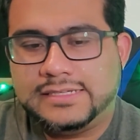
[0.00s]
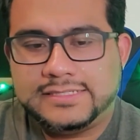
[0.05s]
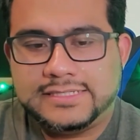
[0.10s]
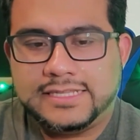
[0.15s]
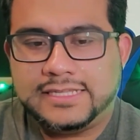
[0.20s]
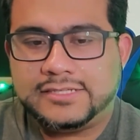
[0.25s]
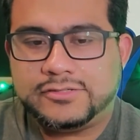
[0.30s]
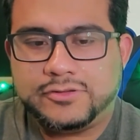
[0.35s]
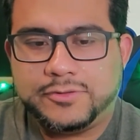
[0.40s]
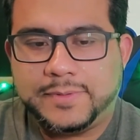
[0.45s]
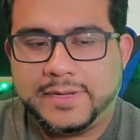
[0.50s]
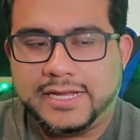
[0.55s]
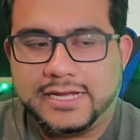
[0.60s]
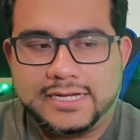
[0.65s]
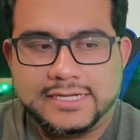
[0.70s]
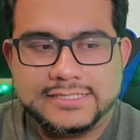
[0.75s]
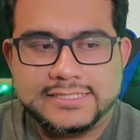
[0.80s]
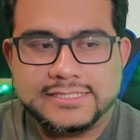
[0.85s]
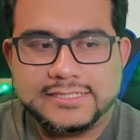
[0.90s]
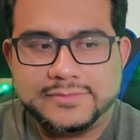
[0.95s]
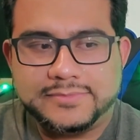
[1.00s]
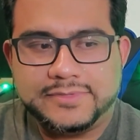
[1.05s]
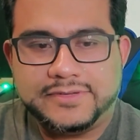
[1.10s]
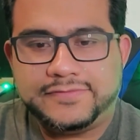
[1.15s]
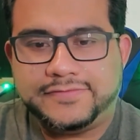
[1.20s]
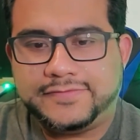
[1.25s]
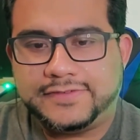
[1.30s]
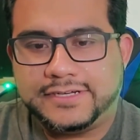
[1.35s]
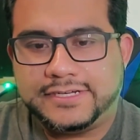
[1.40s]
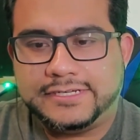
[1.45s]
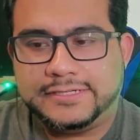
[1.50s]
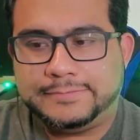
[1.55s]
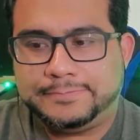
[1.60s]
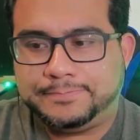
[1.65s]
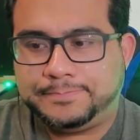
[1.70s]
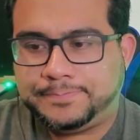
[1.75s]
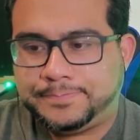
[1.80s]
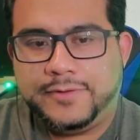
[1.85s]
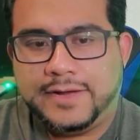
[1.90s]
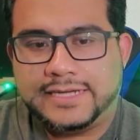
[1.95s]
See, this would be awesome if
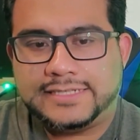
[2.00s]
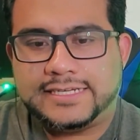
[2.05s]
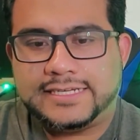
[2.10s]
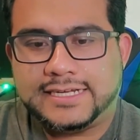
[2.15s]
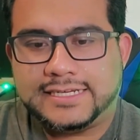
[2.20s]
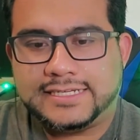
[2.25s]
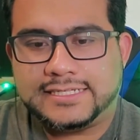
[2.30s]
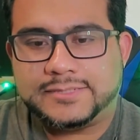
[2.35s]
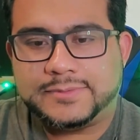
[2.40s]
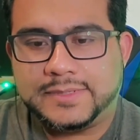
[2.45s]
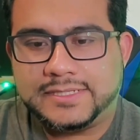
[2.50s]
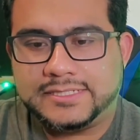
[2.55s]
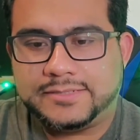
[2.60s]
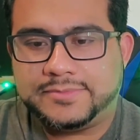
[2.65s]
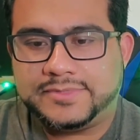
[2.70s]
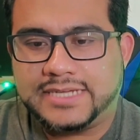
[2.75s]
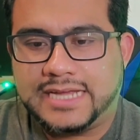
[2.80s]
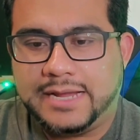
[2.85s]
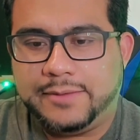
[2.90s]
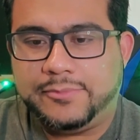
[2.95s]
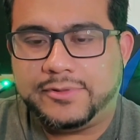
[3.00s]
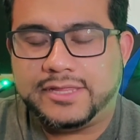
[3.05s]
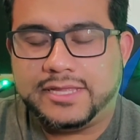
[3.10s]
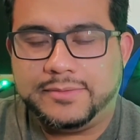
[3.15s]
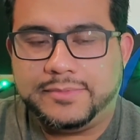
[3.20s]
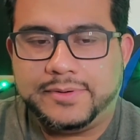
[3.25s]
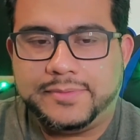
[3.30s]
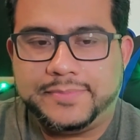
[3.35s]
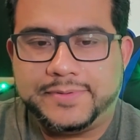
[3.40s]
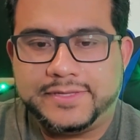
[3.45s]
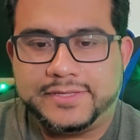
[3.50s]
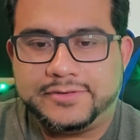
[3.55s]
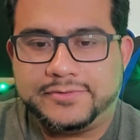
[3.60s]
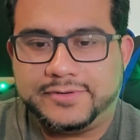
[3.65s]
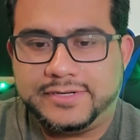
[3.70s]
um, we actually got to spend some time with them up on the